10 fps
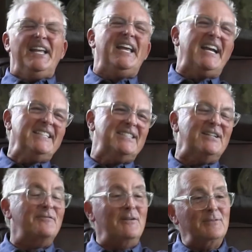and I
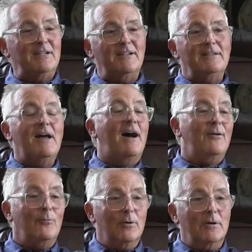said, if I'm going to
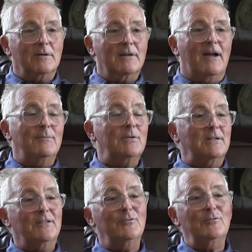not work, I'm
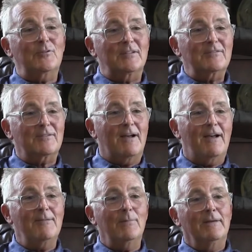going to use this
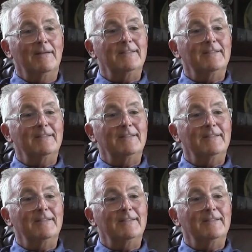time,